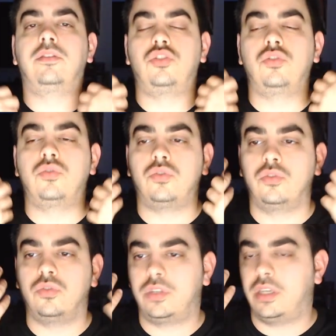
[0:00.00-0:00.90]
you
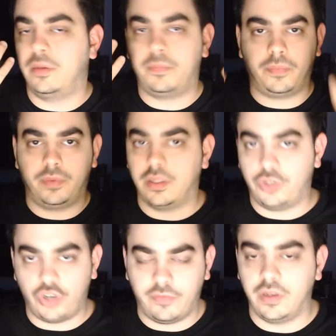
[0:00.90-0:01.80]
to keep the
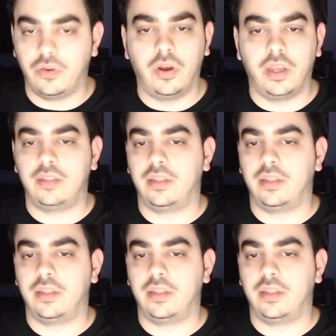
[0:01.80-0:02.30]
traffic going,